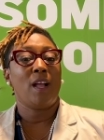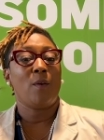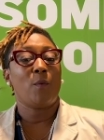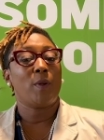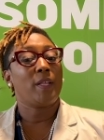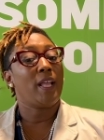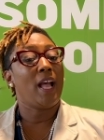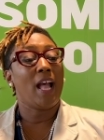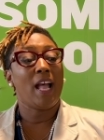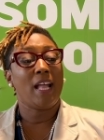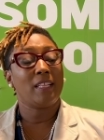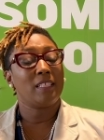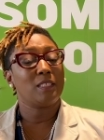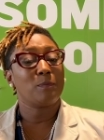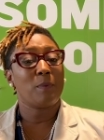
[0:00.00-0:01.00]
Well, yeah, I
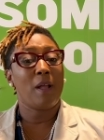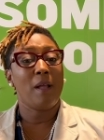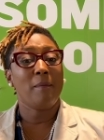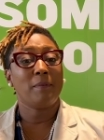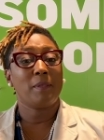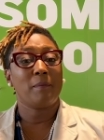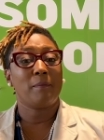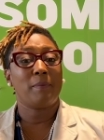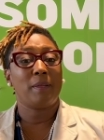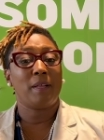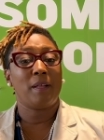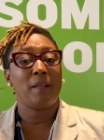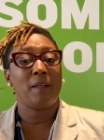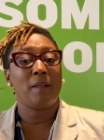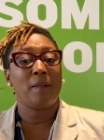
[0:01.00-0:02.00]
had this problem,
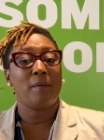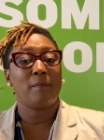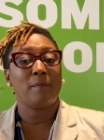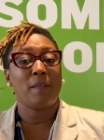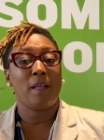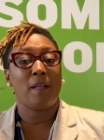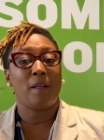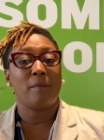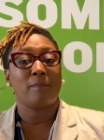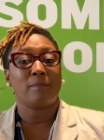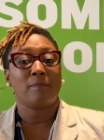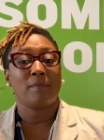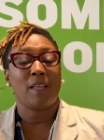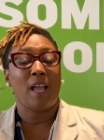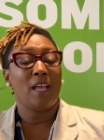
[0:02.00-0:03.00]
but
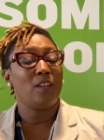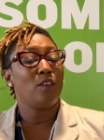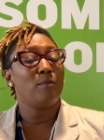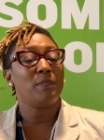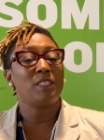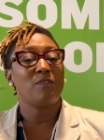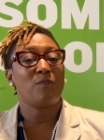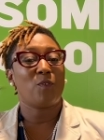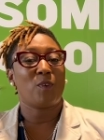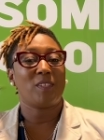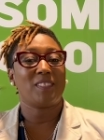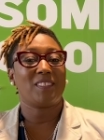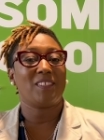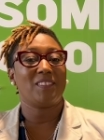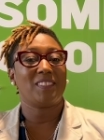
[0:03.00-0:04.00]
um, I know Miss
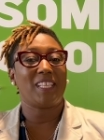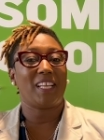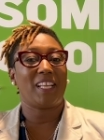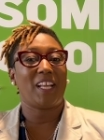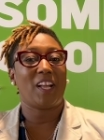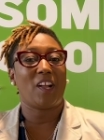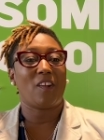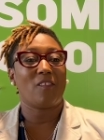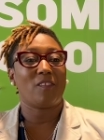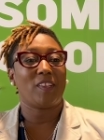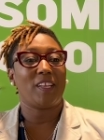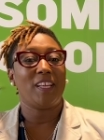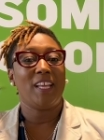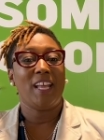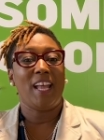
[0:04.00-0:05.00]
Ford is going to take care of
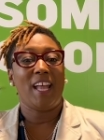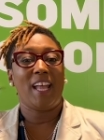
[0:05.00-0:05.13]
it.